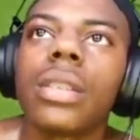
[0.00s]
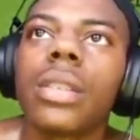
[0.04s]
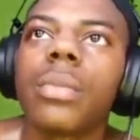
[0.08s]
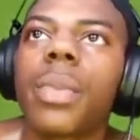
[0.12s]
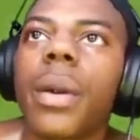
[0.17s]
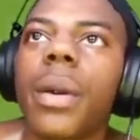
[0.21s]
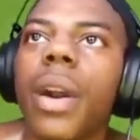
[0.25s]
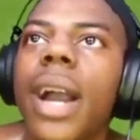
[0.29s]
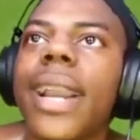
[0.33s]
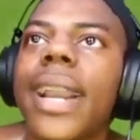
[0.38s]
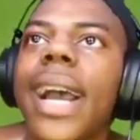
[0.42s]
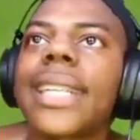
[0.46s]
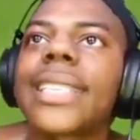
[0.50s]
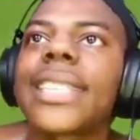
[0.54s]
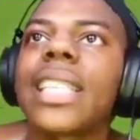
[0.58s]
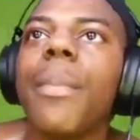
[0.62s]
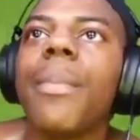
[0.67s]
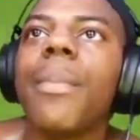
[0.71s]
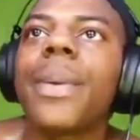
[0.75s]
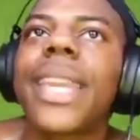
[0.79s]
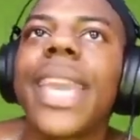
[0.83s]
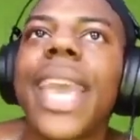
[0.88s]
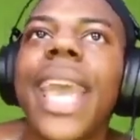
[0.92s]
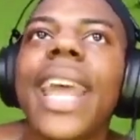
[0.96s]
Bro, I got
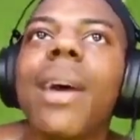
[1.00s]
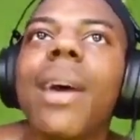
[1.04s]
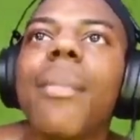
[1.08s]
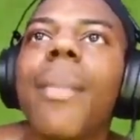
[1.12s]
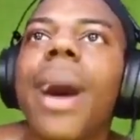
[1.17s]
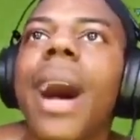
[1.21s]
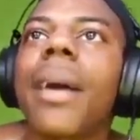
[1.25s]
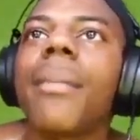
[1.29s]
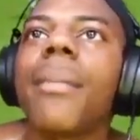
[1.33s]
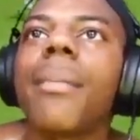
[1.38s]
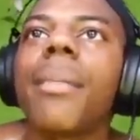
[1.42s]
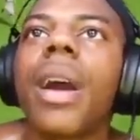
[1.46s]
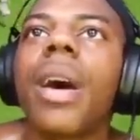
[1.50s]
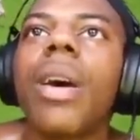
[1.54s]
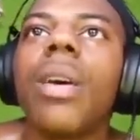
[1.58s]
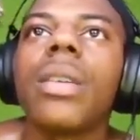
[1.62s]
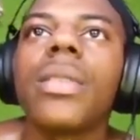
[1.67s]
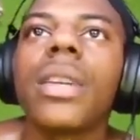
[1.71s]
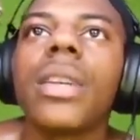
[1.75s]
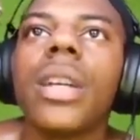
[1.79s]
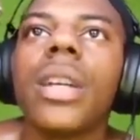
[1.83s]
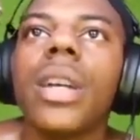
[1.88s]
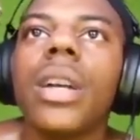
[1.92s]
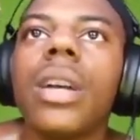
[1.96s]
some kid in my, bro.
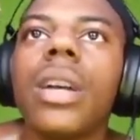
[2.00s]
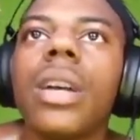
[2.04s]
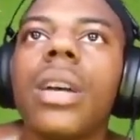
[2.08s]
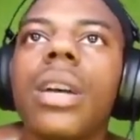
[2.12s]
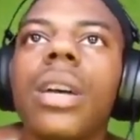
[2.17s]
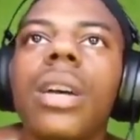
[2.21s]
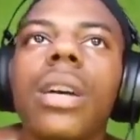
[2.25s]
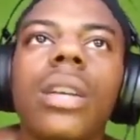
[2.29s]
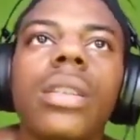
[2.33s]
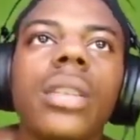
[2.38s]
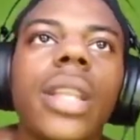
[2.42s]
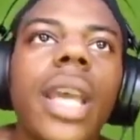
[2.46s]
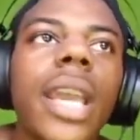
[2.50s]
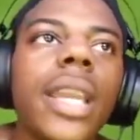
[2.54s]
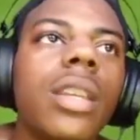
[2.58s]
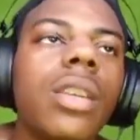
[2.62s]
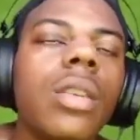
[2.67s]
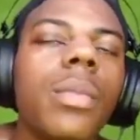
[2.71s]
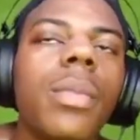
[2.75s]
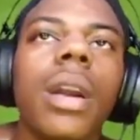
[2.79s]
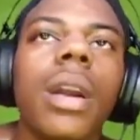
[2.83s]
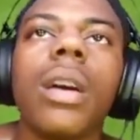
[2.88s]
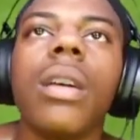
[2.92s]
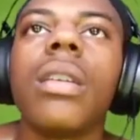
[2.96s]
Thank you,
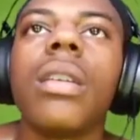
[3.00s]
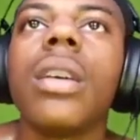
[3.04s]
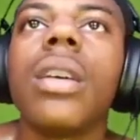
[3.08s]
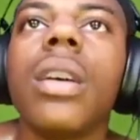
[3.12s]
bro.